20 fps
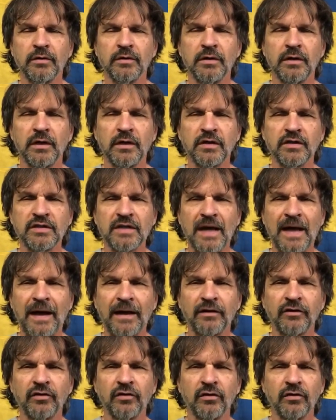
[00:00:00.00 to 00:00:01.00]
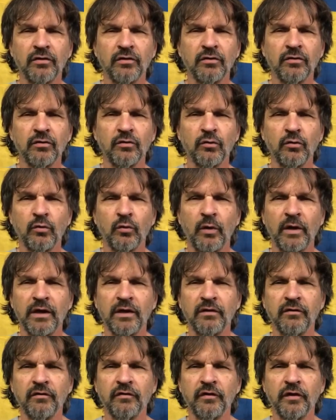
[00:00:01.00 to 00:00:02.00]
exact way
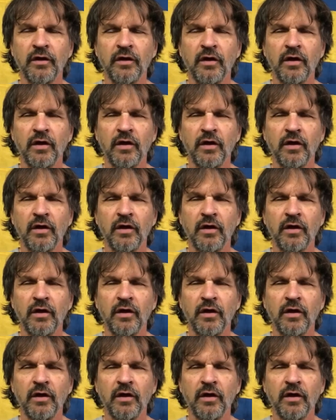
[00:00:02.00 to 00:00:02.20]
of